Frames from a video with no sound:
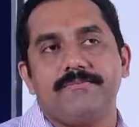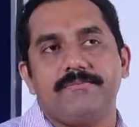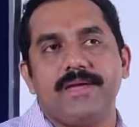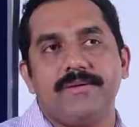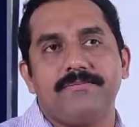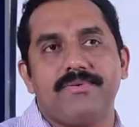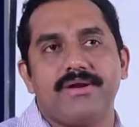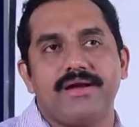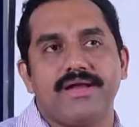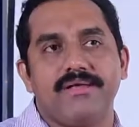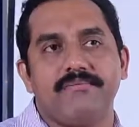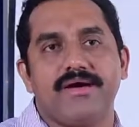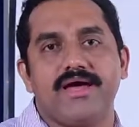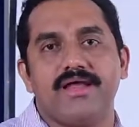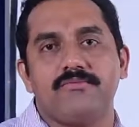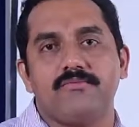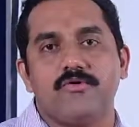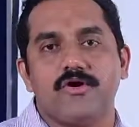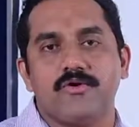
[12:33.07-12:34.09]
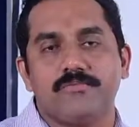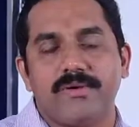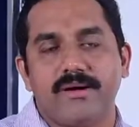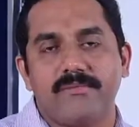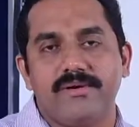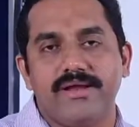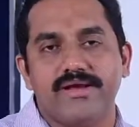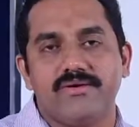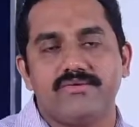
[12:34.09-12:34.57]
people demand more
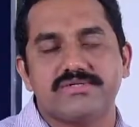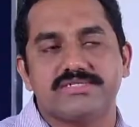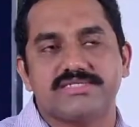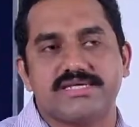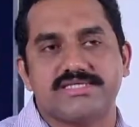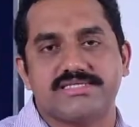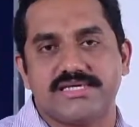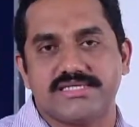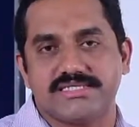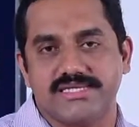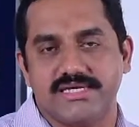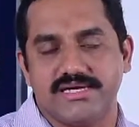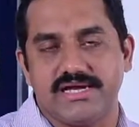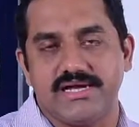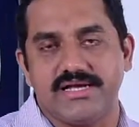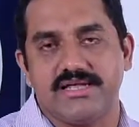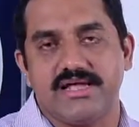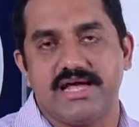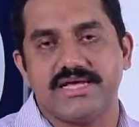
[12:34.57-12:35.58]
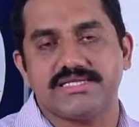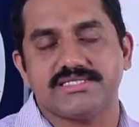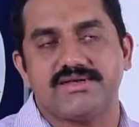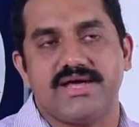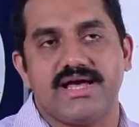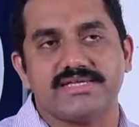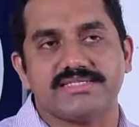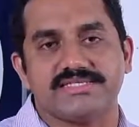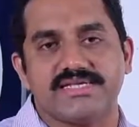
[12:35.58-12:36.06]
public goods such as
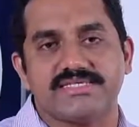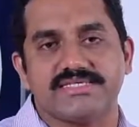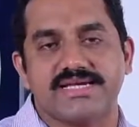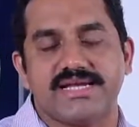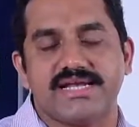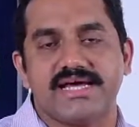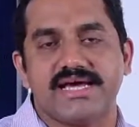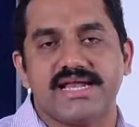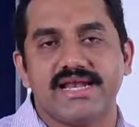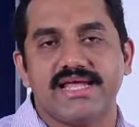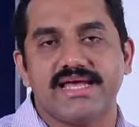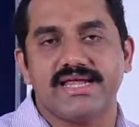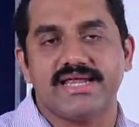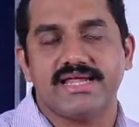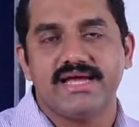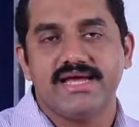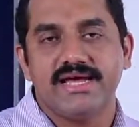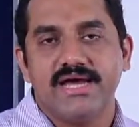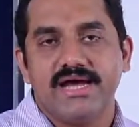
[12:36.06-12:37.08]
I said earlier,